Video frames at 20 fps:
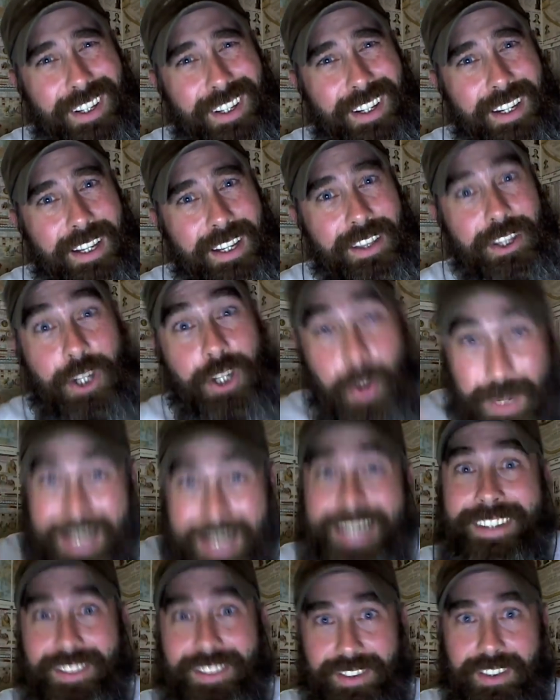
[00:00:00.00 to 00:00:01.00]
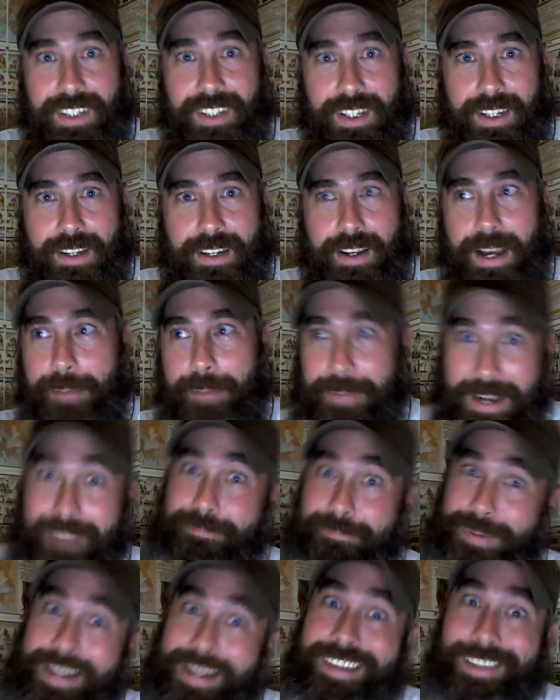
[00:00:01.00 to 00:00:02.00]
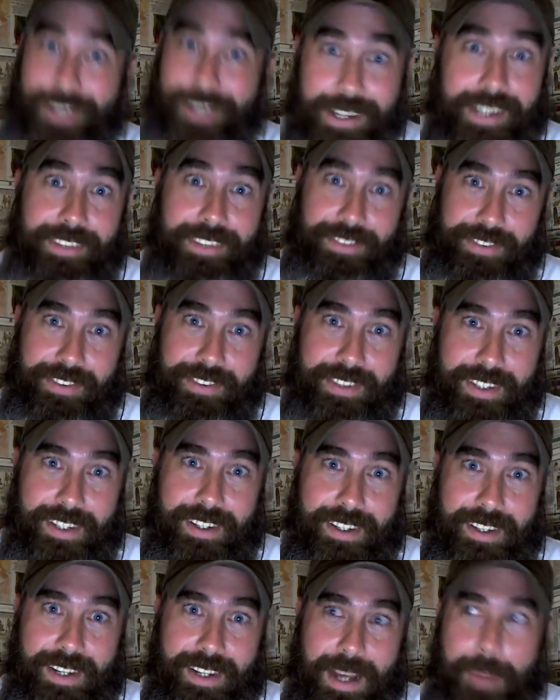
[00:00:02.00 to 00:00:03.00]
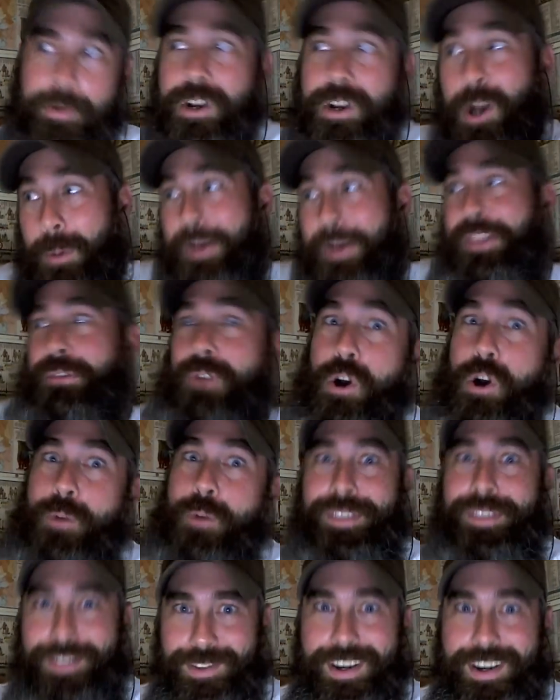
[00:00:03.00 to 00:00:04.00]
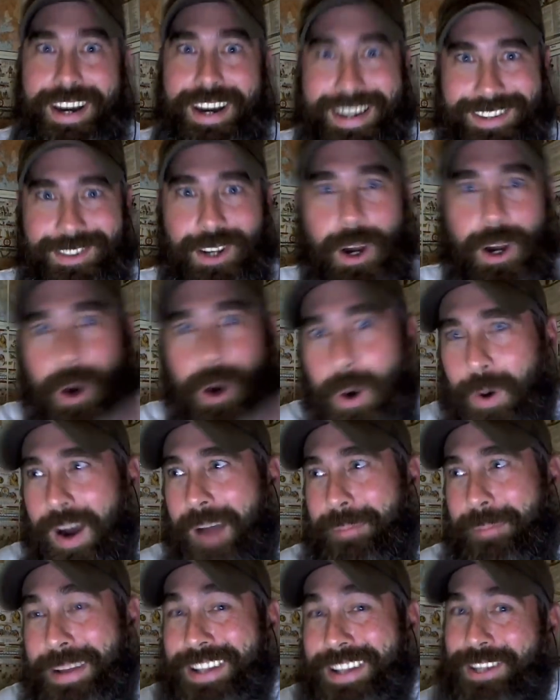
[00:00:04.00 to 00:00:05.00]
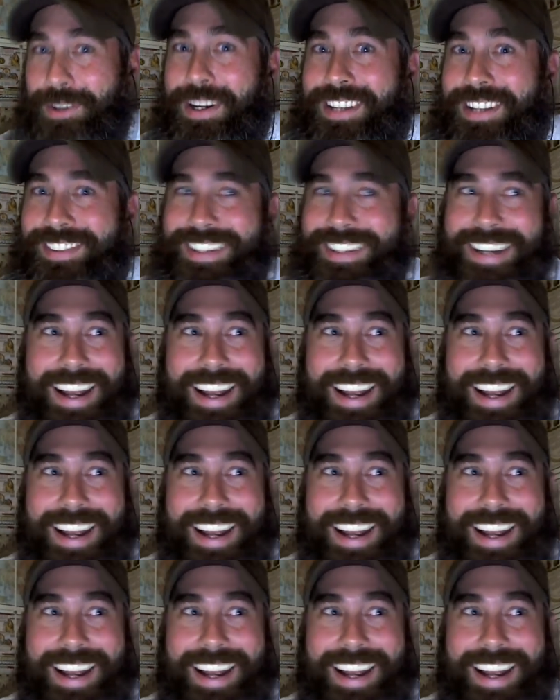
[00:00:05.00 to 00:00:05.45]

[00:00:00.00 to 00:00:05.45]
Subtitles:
The Greeks. I've been to Greece. And we know about the Romans, right? So I've been to Greece, and